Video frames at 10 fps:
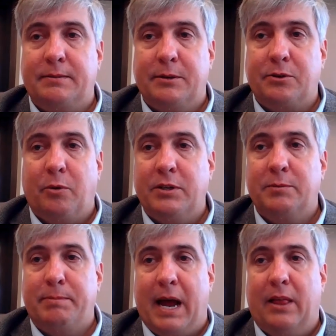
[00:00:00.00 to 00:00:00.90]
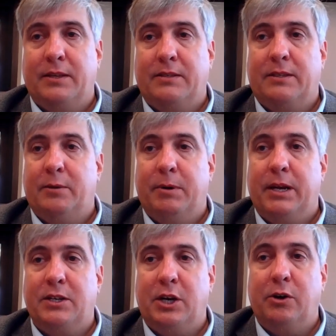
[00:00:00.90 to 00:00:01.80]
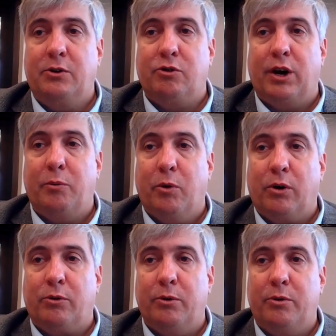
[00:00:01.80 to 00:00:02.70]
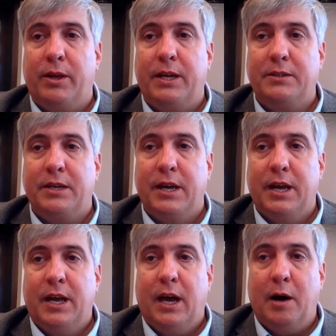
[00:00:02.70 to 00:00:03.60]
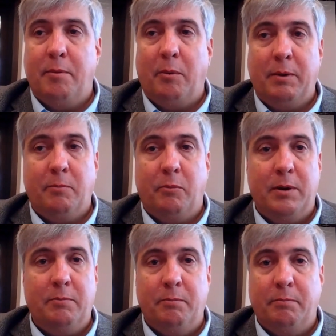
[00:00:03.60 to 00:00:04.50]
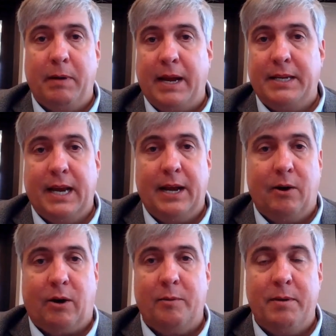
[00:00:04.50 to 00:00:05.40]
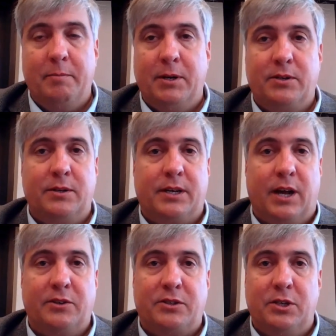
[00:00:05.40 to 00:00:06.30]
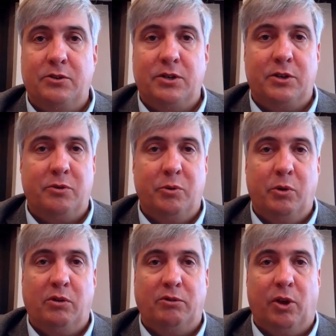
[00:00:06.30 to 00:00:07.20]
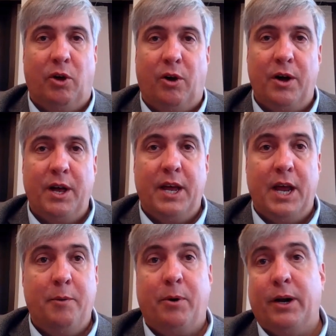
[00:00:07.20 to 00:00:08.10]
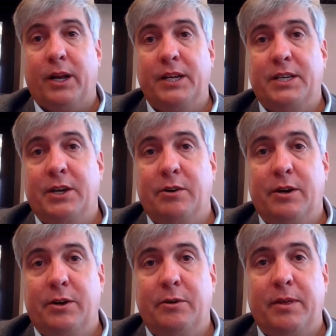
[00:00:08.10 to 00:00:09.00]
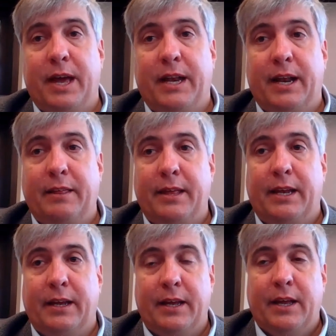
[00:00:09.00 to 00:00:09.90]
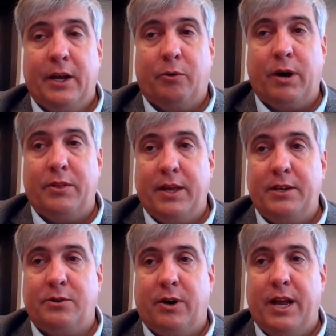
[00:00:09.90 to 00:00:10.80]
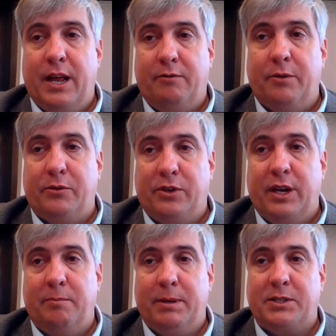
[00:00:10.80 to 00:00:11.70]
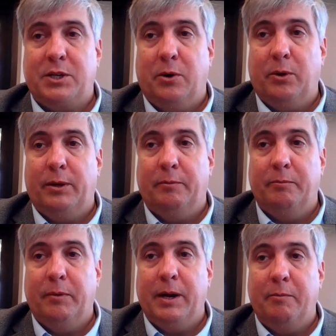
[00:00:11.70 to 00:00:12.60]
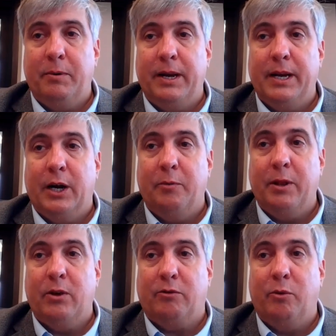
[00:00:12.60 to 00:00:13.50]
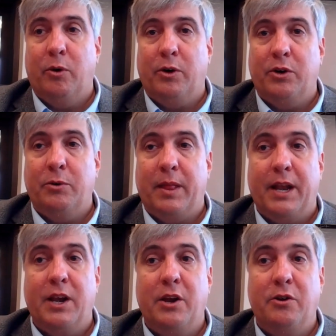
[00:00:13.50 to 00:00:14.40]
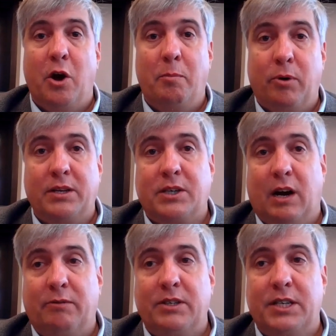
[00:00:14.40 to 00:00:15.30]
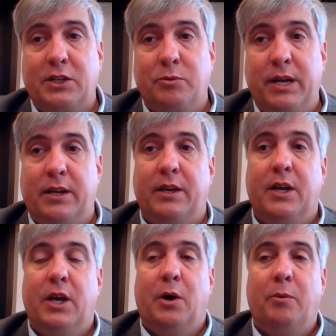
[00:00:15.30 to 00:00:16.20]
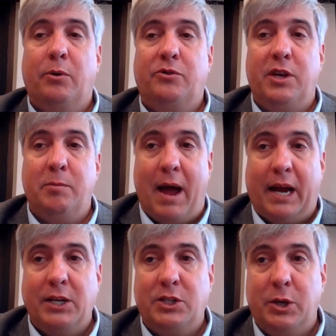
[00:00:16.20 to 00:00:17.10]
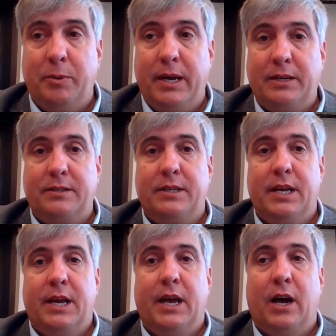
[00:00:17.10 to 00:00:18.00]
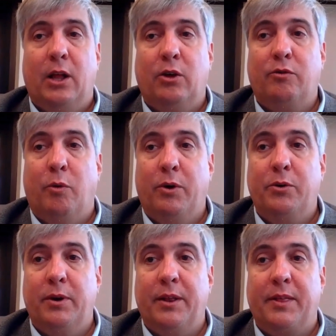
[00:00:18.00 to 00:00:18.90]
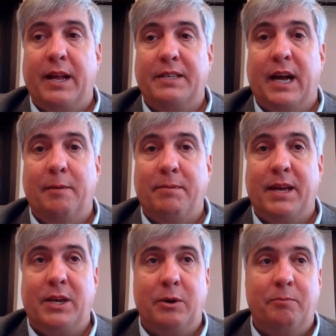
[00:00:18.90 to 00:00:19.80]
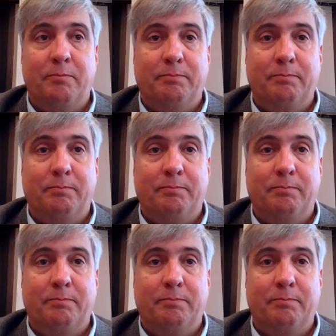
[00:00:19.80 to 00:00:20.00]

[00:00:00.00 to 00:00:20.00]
There's always a balance, and we continue to try to work through things, but we maintain our commitment to the Constitution and the rule of law, and we're going to continue to do that. And I think great things are ahead for the city of Pensacola, and we look forward to doing that. No press conference next week. We'll see you back in 2 weeks. Look forward to it at that time. Thank you.